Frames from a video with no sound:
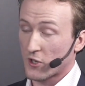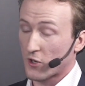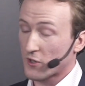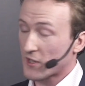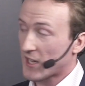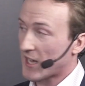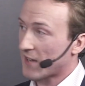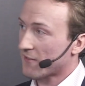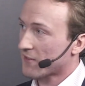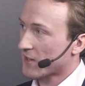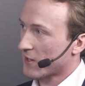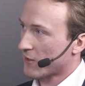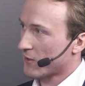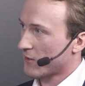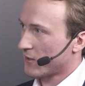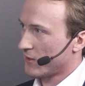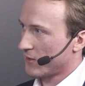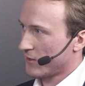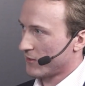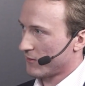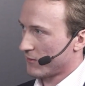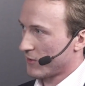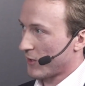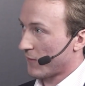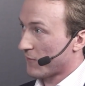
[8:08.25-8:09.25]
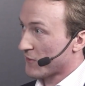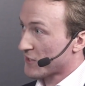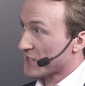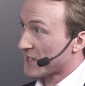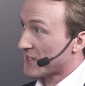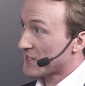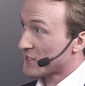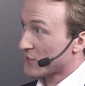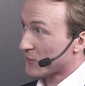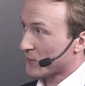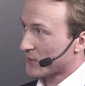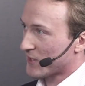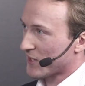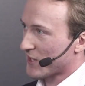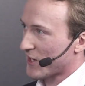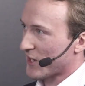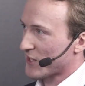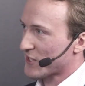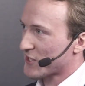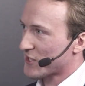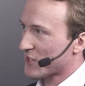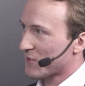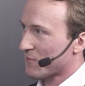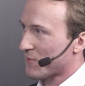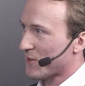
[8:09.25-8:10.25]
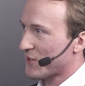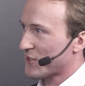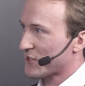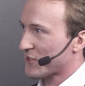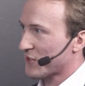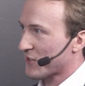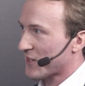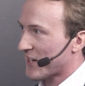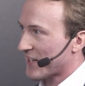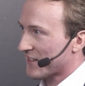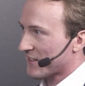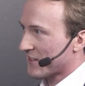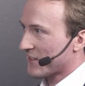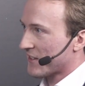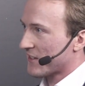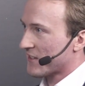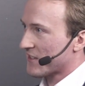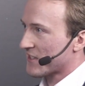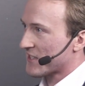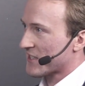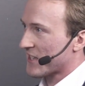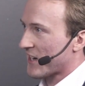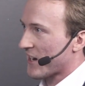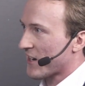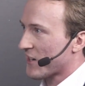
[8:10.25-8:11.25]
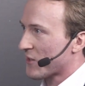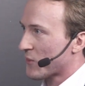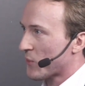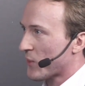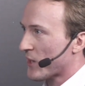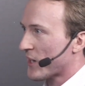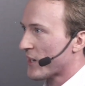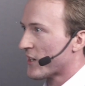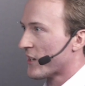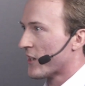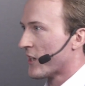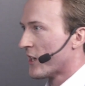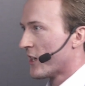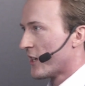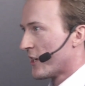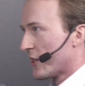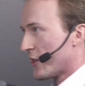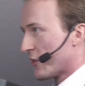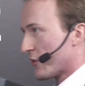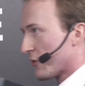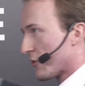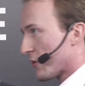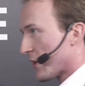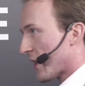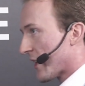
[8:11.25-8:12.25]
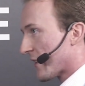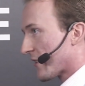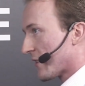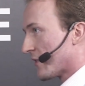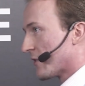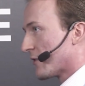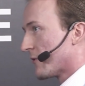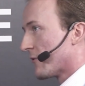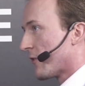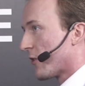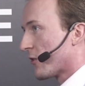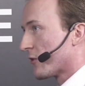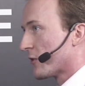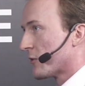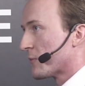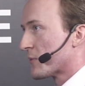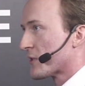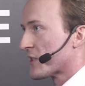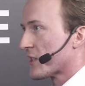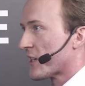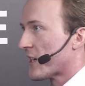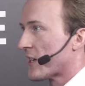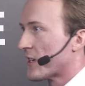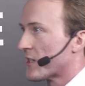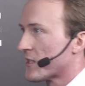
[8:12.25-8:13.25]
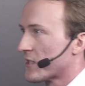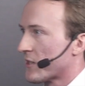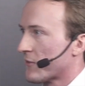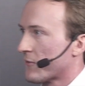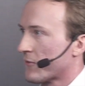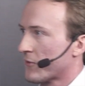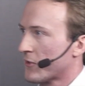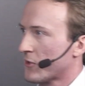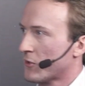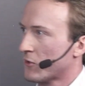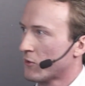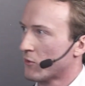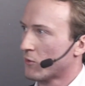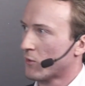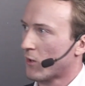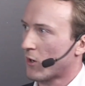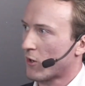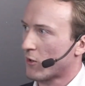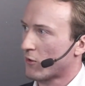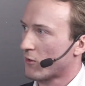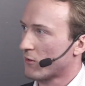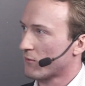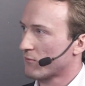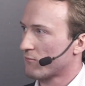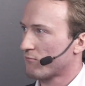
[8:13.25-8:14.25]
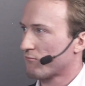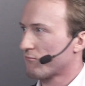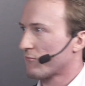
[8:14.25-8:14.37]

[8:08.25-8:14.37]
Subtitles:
having a conversation with the customers to getting the design win to getting to volume sales if you are